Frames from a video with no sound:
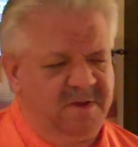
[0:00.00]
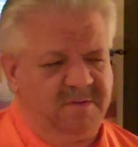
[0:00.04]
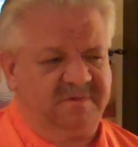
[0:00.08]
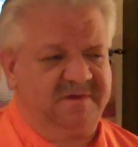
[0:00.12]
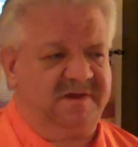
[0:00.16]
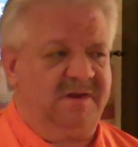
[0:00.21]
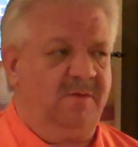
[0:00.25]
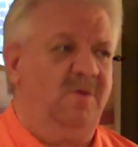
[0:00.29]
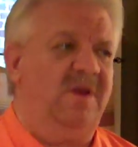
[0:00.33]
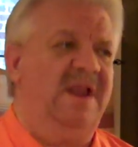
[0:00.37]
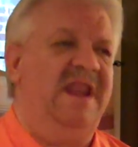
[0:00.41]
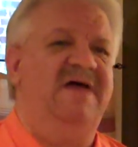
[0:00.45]
of people
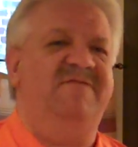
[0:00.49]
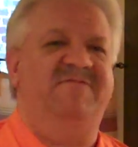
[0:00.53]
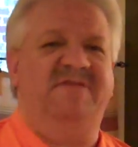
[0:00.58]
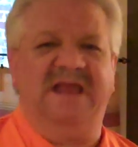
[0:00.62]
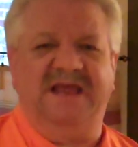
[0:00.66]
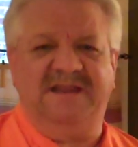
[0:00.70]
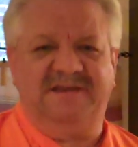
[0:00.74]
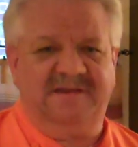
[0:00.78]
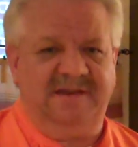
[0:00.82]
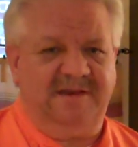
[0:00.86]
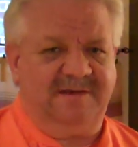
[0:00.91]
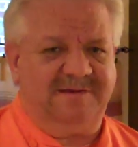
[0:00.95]
say, well, I've
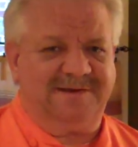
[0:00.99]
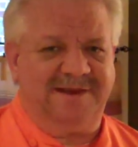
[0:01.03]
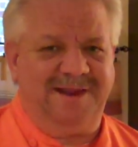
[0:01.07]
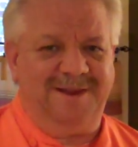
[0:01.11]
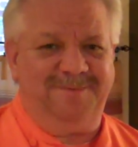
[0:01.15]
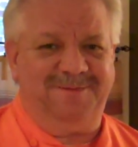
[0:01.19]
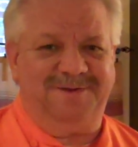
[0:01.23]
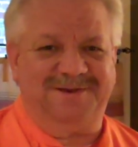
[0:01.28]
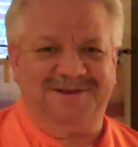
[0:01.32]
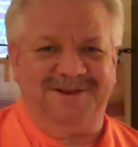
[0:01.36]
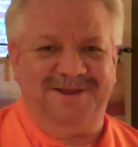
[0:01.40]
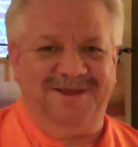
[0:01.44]
got that
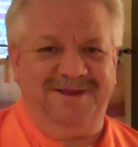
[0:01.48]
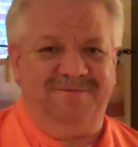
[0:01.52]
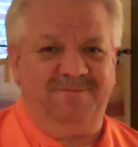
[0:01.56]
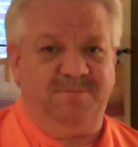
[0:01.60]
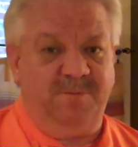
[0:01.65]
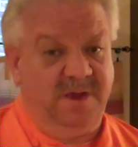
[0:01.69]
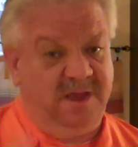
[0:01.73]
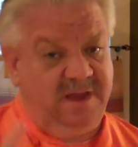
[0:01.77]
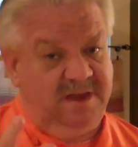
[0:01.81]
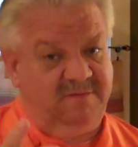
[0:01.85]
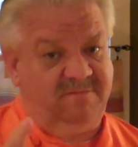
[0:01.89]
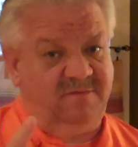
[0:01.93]
same stuff.
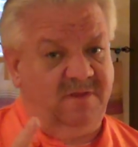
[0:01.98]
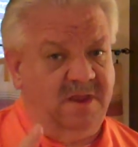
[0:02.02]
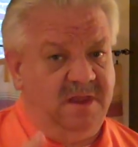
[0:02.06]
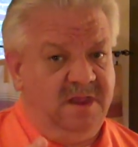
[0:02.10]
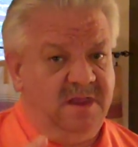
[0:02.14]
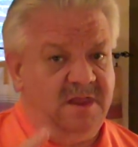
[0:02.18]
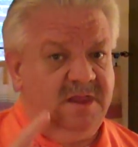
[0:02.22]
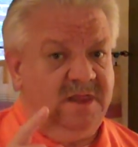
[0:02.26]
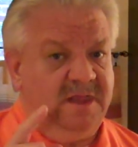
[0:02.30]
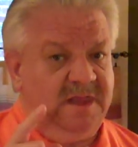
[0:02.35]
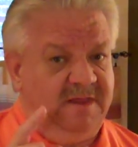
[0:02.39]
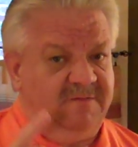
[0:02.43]
But
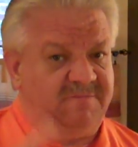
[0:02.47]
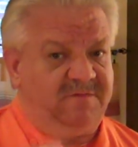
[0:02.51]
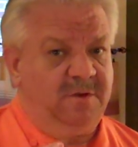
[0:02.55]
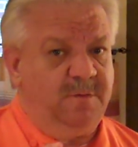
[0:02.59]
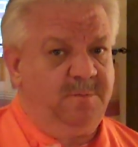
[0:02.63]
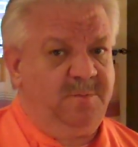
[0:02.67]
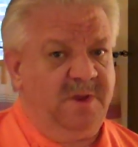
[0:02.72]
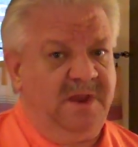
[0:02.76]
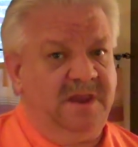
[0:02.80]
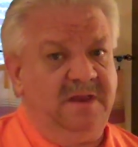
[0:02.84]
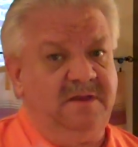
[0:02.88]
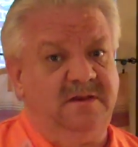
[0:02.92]
if
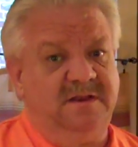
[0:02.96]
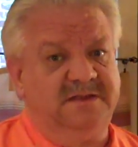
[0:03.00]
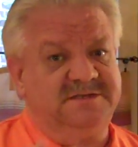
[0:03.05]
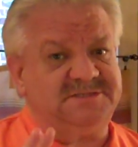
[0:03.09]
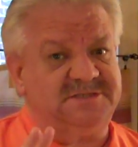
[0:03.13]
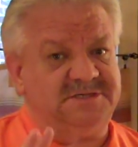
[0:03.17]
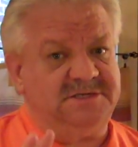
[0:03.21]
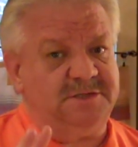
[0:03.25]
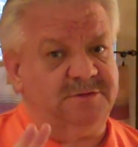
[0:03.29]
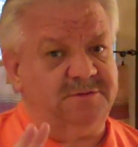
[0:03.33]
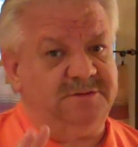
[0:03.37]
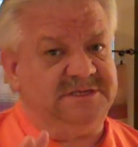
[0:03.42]
your pan
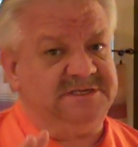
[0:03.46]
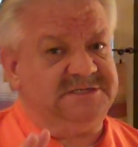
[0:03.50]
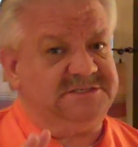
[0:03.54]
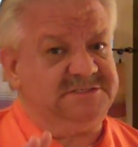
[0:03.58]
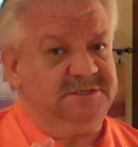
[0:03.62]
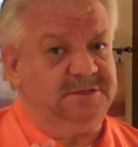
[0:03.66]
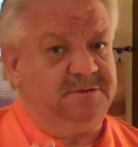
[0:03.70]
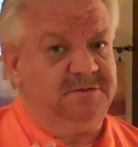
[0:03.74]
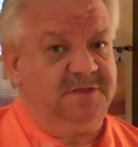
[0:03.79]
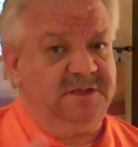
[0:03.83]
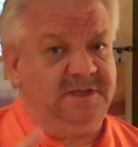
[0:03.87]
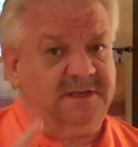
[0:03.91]
doesn't do these
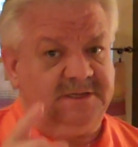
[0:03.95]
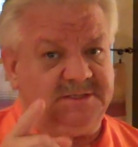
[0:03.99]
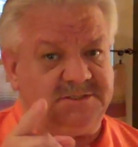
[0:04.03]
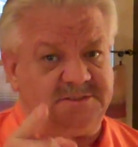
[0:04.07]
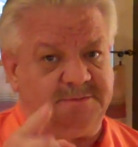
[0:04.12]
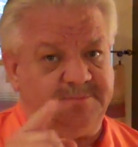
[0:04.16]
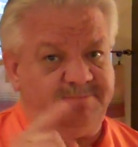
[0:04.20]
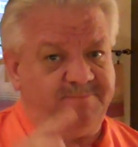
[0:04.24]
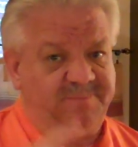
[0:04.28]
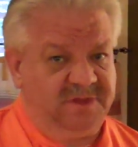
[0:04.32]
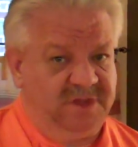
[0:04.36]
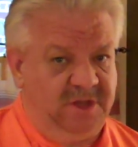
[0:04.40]
2
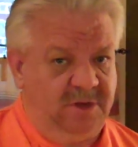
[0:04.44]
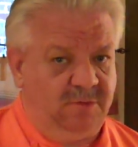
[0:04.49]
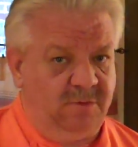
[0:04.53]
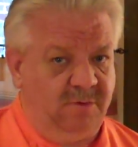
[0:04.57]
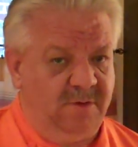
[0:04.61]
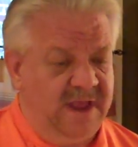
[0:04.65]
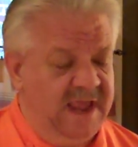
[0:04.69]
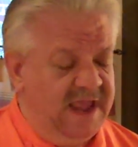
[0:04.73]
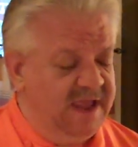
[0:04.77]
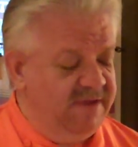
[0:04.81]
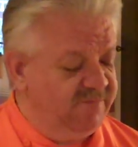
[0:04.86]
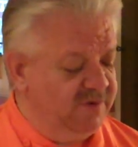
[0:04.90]
things, you
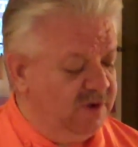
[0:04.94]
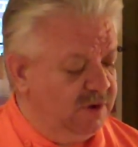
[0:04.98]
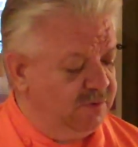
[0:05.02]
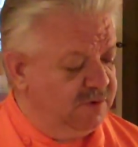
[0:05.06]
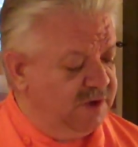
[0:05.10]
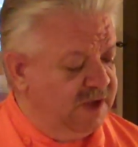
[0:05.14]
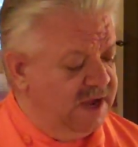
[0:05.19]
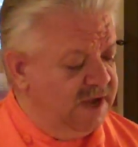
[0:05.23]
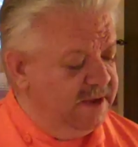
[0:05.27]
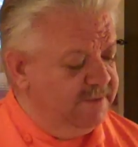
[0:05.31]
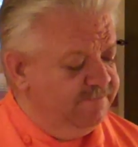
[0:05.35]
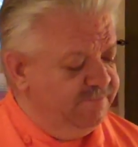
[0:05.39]
don't have it,
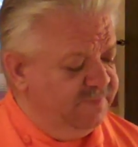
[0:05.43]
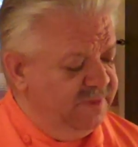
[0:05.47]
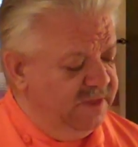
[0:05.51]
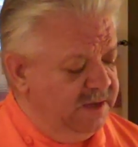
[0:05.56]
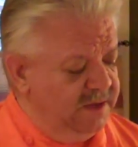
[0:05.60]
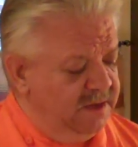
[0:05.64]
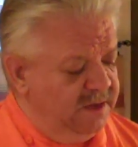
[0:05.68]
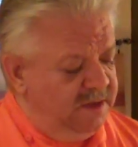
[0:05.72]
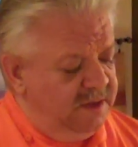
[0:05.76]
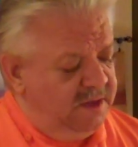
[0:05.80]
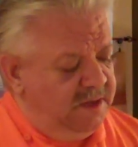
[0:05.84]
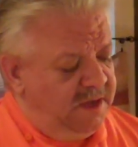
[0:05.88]
okay?
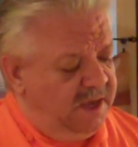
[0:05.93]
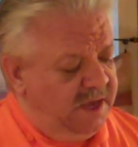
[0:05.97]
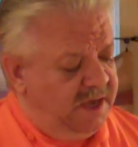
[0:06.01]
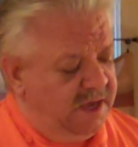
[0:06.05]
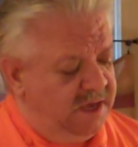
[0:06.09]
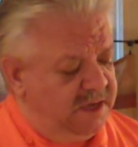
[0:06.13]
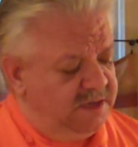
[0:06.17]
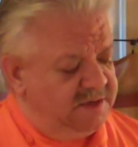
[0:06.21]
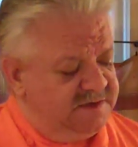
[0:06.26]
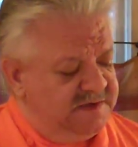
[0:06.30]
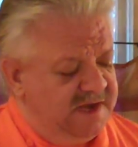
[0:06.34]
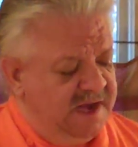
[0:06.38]

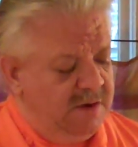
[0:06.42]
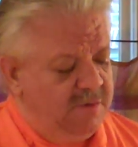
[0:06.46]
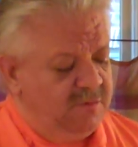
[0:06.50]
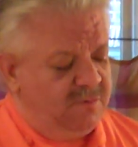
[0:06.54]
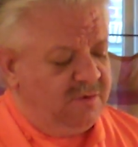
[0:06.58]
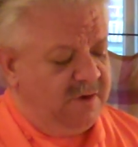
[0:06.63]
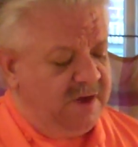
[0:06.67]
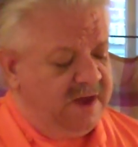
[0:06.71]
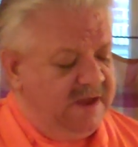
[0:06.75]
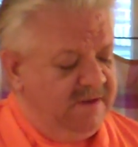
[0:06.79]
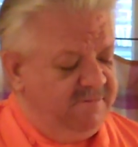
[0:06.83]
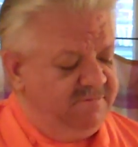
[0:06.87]

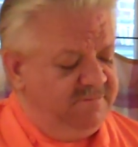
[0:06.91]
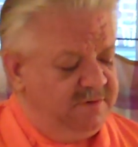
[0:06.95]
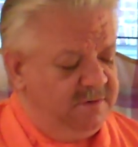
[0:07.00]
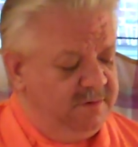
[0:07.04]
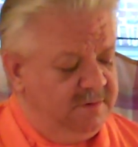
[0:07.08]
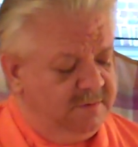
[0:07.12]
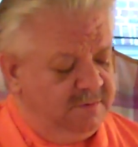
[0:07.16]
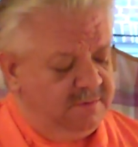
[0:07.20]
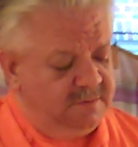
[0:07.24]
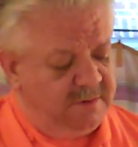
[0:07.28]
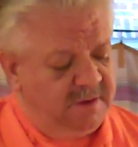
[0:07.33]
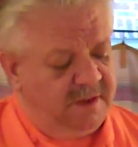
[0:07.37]
Townecraft